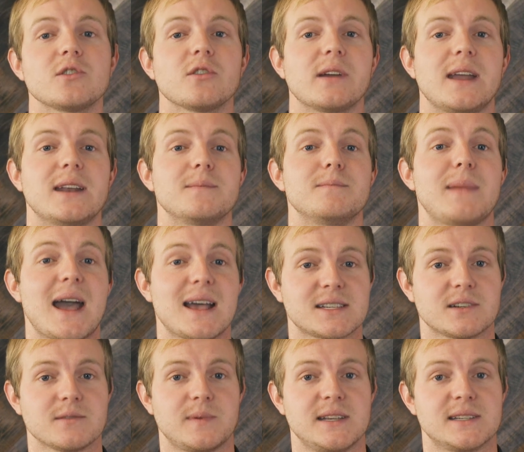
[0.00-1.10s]
to create a
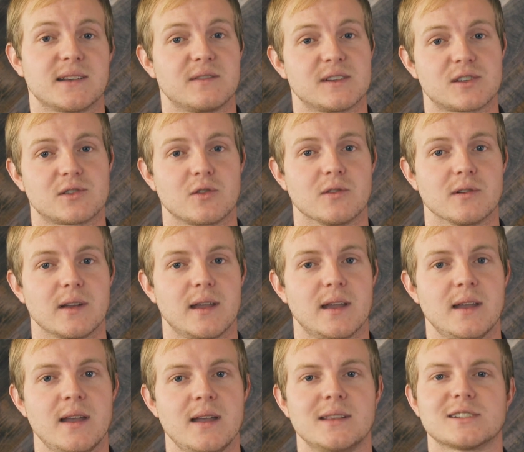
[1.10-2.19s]
masterpiece of a story,
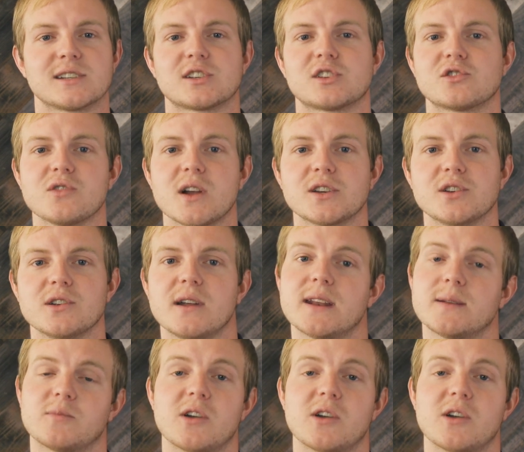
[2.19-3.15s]
there's a structure and a